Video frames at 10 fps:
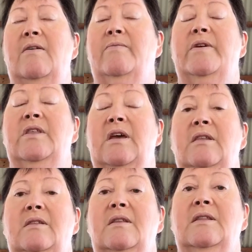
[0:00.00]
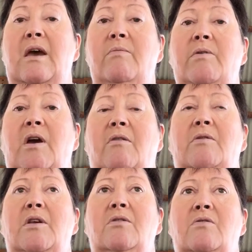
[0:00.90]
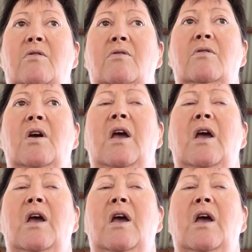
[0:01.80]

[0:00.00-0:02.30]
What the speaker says: everything that they were going through.